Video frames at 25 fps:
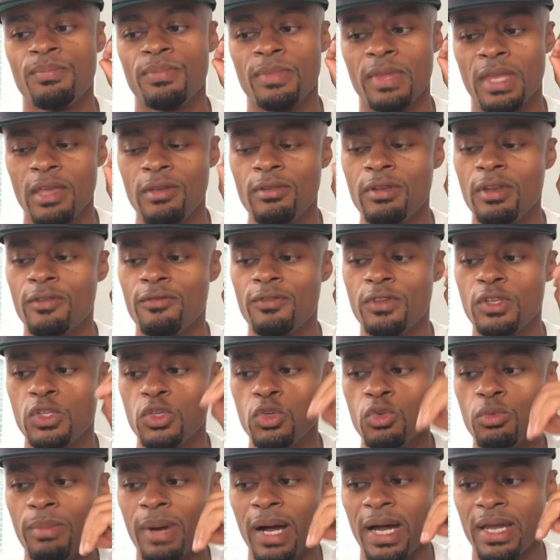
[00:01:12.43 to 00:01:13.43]
Even if it's
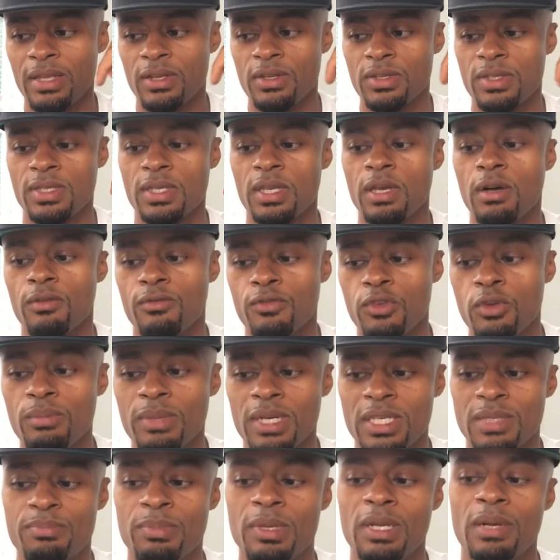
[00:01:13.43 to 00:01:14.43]
you by yourself, you
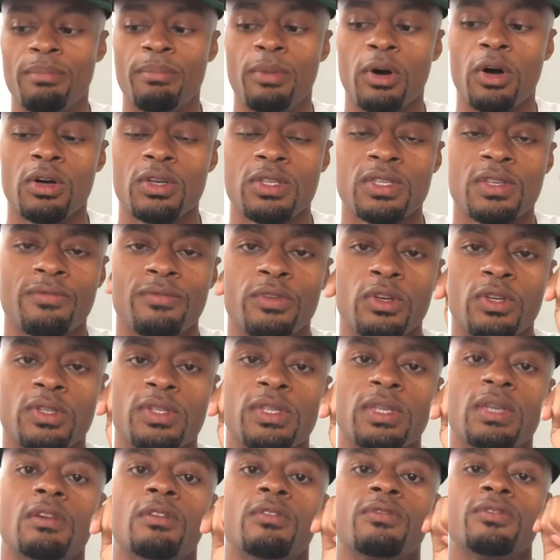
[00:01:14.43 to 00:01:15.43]
must be the boss of
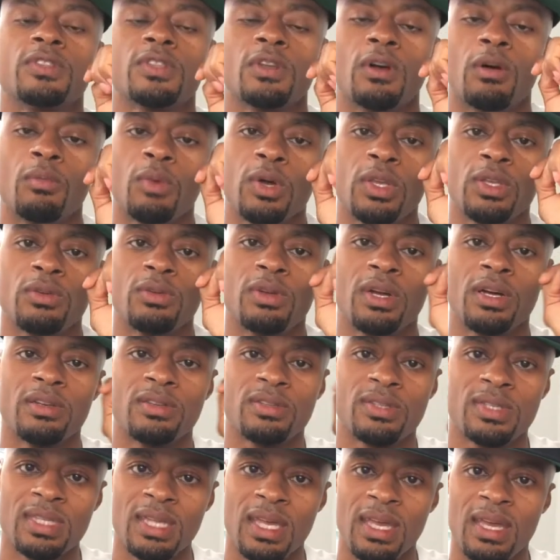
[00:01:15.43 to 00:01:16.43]
yourself. So I want you to
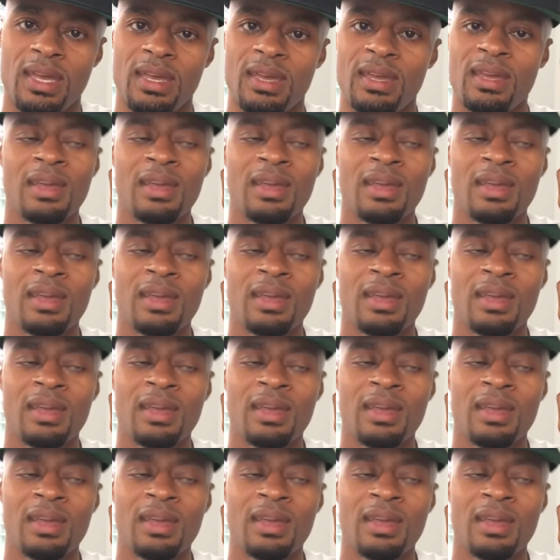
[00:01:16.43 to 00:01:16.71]
understand